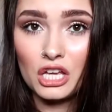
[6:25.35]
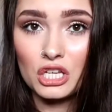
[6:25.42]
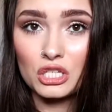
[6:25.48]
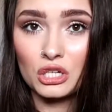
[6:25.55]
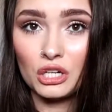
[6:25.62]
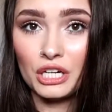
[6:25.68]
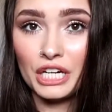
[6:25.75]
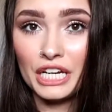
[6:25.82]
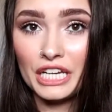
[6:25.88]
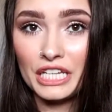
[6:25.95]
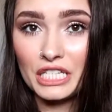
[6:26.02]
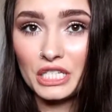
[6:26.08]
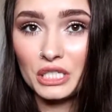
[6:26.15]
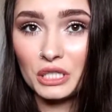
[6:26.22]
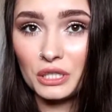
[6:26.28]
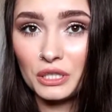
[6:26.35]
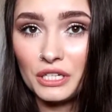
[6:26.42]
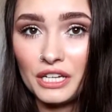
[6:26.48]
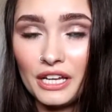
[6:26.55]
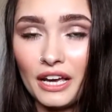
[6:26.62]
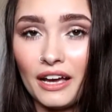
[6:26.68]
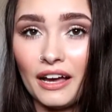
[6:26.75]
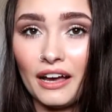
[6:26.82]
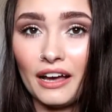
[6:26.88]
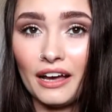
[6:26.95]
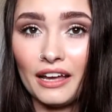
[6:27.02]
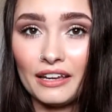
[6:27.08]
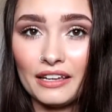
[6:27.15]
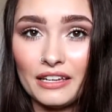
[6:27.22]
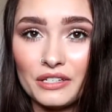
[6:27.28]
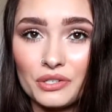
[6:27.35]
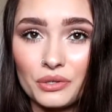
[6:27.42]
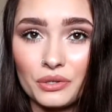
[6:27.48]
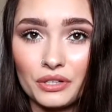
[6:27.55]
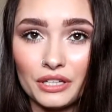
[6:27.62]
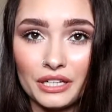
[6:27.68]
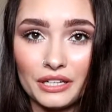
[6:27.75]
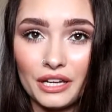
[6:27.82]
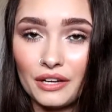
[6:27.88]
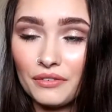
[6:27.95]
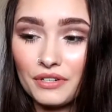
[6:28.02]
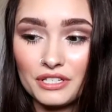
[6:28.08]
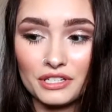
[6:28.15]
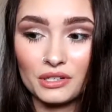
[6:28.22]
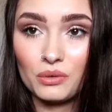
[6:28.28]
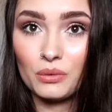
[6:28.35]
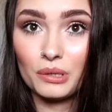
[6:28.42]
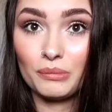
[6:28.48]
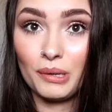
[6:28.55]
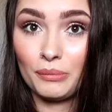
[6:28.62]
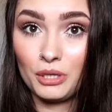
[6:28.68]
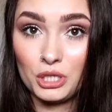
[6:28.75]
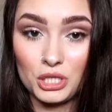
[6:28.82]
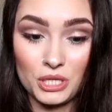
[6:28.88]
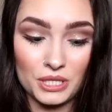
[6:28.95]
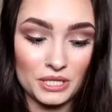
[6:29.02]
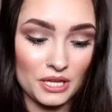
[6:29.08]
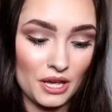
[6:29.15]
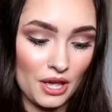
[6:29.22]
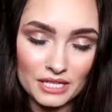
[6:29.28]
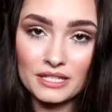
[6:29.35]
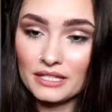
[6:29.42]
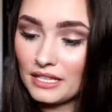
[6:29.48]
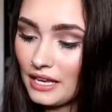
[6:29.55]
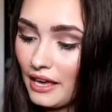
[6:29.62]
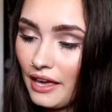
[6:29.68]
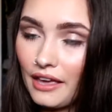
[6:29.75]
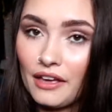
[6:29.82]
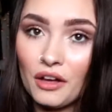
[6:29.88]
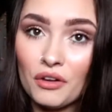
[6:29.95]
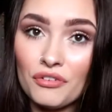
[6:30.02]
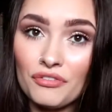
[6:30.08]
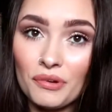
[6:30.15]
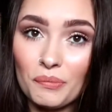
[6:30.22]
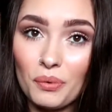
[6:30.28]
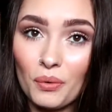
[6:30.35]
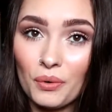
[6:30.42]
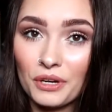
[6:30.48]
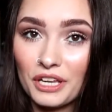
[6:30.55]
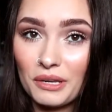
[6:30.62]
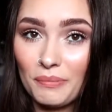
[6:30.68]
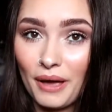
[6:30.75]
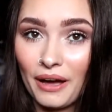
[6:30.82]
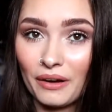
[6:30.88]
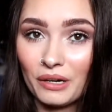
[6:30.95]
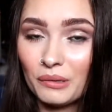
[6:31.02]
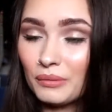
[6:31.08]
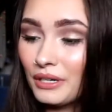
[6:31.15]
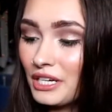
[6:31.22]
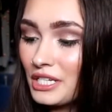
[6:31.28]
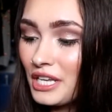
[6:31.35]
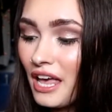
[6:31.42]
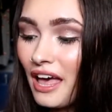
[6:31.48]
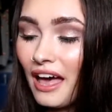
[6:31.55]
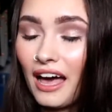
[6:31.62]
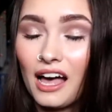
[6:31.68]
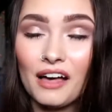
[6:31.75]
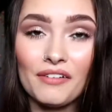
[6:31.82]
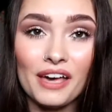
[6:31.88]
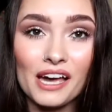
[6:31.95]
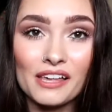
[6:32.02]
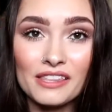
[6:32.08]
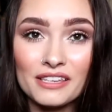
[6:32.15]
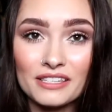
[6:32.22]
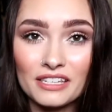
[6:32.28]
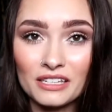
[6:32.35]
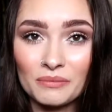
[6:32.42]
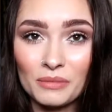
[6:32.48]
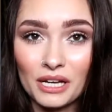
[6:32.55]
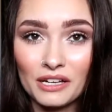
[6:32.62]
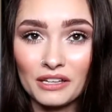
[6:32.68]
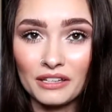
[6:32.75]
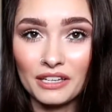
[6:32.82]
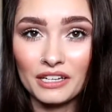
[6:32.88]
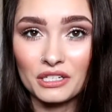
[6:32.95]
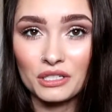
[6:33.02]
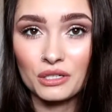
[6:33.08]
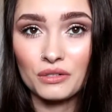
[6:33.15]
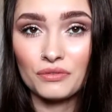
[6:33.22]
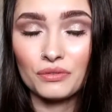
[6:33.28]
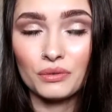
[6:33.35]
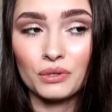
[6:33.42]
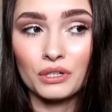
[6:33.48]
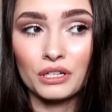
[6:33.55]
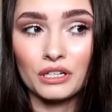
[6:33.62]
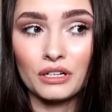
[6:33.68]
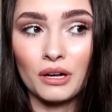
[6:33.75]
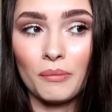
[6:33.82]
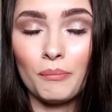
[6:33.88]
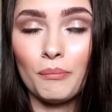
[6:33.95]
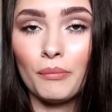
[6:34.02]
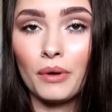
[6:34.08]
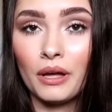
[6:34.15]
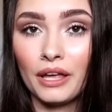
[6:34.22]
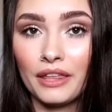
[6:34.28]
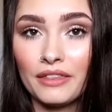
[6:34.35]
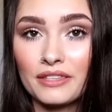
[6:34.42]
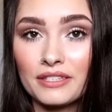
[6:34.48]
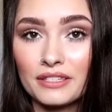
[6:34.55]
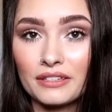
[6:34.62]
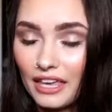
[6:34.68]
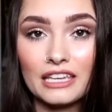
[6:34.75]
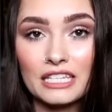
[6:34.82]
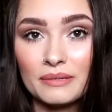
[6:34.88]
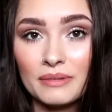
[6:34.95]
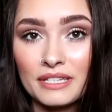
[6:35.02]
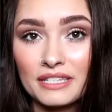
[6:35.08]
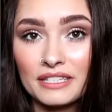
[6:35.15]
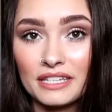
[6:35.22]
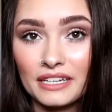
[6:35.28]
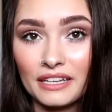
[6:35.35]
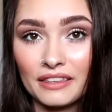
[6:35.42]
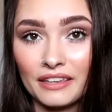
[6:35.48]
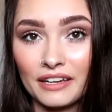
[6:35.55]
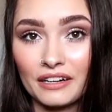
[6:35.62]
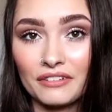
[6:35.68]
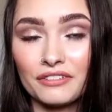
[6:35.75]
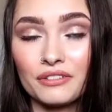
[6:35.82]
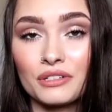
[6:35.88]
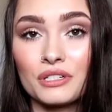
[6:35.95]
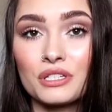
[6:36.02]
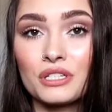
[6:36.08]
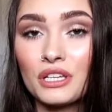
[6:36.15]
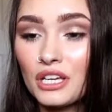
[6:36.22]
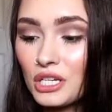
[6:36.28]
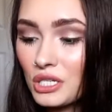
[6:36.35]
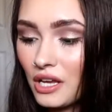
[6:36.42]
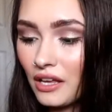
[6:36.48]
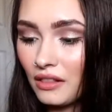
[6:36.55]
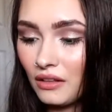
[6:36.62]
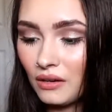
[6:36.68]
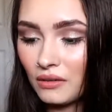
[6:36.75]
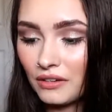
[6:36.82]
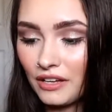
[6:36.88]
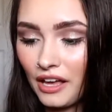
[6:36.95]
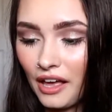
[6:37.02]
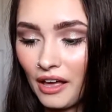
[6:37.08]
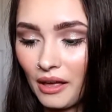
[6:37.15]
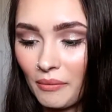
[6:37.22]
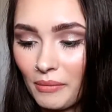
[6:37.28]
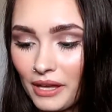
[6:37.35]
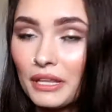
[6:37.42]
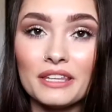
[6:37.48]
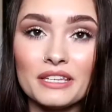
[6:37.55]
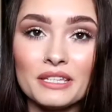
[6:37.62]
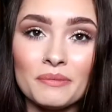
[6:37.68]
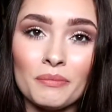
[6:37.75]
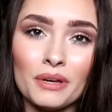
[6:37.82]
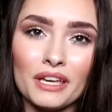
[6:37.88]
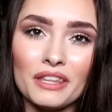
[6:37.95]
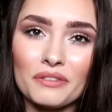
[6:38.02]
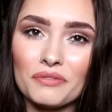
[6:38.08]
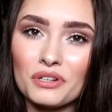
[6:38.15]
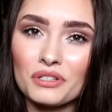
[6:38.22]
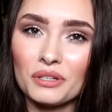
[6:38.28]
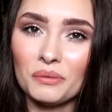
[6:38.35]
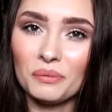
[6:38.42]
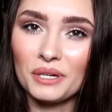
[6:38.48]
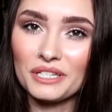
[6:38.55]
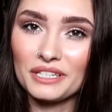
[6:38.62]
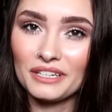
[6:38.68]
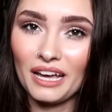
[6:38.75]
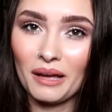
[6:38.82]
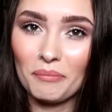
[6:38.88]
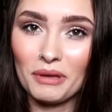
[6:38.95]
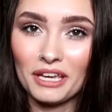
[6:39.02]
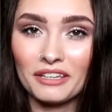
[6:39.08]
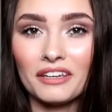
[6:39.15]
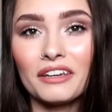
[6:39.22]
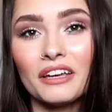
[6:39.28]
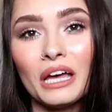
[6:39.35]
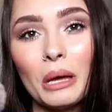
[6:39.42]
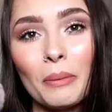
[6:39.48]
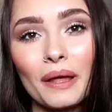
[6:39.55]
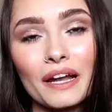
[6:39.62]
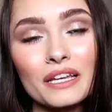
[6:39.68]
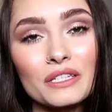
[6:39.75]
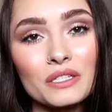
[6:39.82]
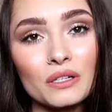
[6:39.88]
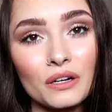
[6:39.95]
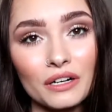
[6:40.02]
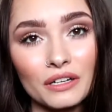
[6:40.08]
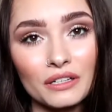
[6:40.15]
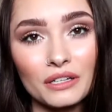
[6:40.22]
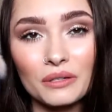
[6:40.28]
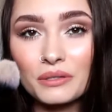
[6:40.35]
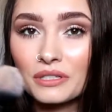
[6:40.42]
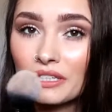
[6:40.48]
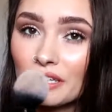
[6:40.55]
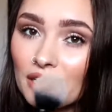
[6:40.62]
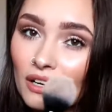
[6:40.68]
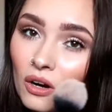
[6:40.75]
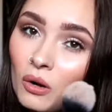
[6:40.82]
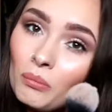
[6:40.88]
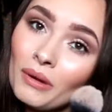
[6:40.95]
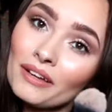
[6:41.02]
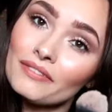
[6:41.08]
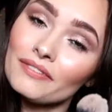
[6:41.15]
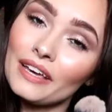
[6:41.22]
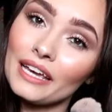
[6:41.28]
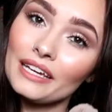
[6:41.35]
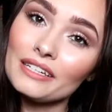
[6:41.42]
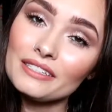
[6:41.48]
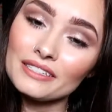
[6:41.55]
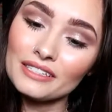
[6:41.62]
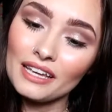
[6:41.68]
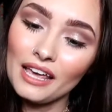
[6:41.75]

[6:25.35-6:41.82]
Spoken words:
Sorry, it's dirty. I need to clean every single one of my brushes. This is the e.l.f. pointed powder brush. I've had this in my collection for months. It has been sitting there for such a long time. But this month, for some reason, I picked it up and I started using it on my face.